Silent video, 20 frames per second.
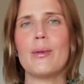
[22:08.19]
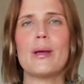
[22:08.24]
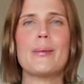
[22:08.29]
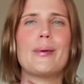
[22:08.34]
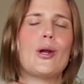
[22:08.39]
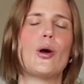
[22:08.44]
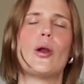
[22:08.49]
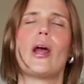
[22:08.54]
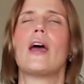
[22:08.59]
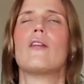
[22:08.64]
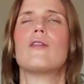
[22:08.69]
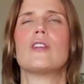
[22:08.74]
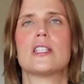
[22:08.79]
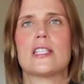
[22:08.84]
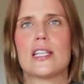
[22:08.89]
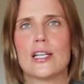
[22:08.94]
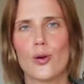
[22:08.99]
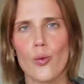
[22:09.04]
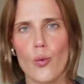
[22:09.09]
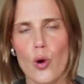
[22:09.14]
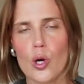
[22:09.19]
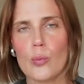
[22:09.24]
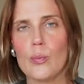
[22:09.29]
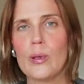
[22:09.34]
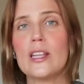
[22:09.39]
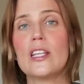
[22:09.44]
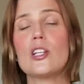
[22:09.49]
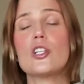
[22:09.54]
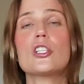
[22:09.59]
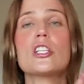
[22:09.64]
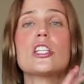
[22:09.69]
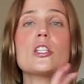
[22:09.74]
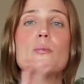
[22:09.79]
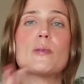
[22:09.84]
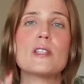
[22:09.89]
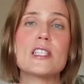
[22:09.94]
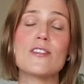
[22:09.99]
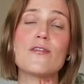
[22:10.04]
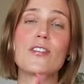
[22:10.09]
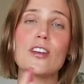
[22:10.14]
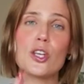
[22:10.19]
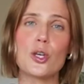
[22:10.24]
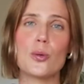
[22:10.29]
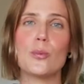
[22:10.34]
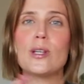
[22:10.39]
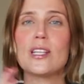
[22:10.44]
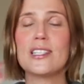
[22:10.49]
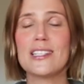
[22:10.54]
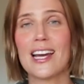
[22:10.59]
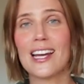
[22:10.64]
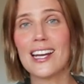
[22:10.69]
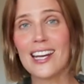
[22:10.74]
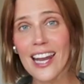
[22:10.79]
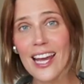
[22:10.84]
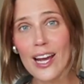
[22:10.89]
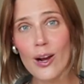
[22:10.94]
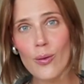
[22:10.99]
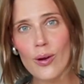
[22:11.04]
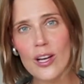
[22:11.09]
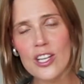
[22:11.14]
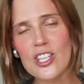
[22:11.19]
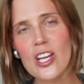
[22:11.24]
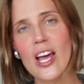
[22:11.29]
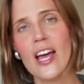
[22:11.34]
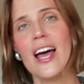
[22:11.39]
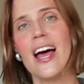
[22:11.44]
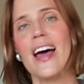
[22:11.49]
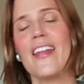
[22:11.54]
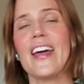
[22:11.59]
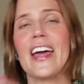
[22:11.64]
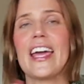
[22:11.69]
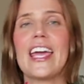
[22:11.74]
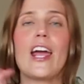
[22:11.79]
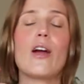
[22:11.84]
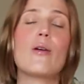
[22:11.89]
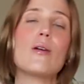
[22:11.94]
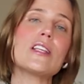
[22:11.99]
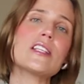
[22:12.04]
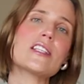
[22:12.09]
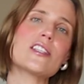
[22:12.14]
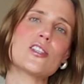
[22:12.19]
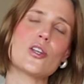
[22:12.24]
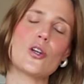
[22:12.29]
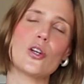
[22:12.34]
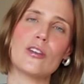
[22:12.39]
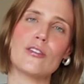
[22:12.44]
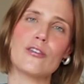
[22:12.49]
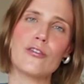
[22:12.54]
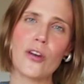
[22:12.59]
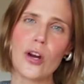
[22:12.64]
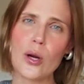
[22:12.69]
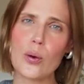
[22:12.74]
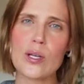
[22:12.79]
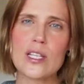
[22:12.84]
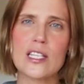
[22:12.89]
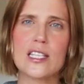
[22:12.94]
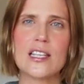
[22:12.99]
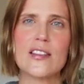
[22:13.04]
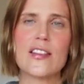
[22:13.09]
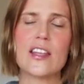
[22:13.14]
maybe not every single word, but there's a specific human design language that carries a certain frequency